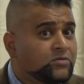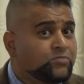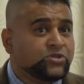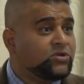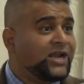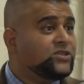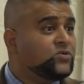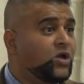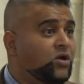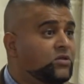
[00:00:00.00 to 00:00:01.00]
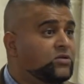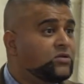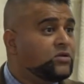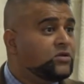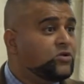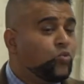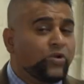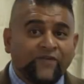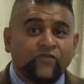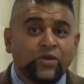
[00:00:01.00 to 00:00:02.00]
but they're not in the will.
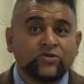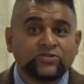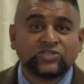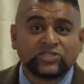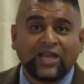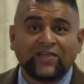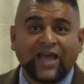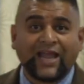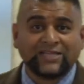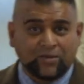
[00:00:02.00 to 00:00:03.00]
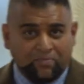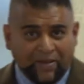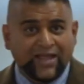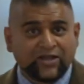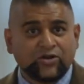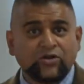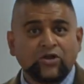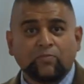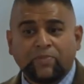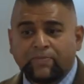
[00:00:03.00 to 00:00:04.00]
Whenever we used to say that as a banker,
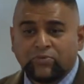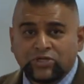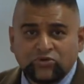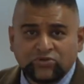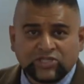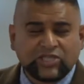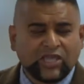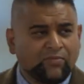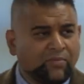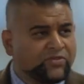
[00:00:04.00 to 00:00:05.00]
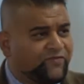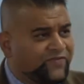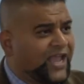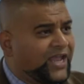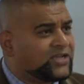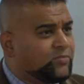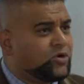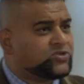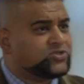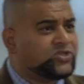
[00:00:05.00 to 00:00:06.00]
people would do this thing. You remember the V8
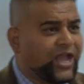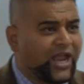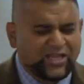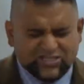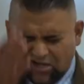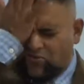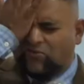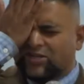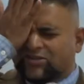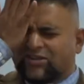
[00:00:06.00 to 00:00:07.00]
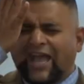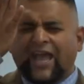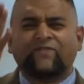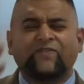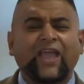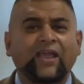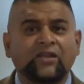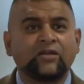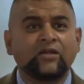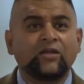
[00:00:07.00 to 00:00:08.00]
commercials in the 80s? Oh, I could have had a V8.
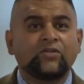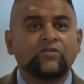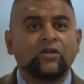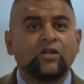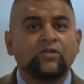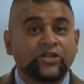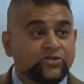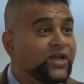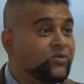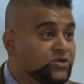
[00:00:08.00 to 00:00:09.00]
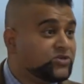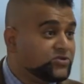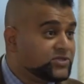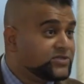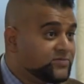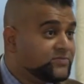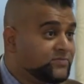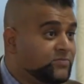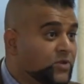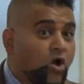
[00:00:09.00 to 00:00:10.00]
They do that with churches.
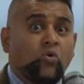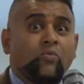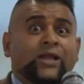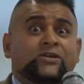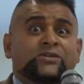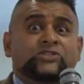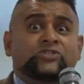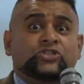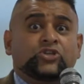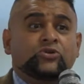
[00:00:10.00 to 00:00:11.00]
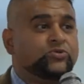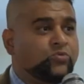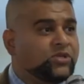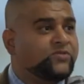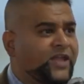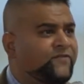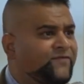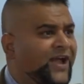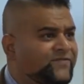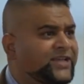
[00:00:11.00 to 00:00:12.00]
Oh my goodness, the church. Well, you're there
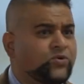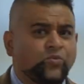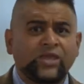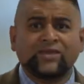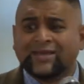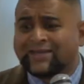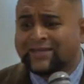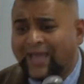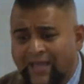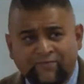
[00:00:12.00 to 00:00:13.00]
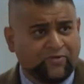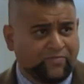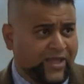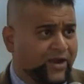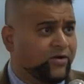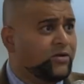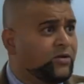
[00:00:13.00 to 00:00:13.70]
5 days a week. You came from there.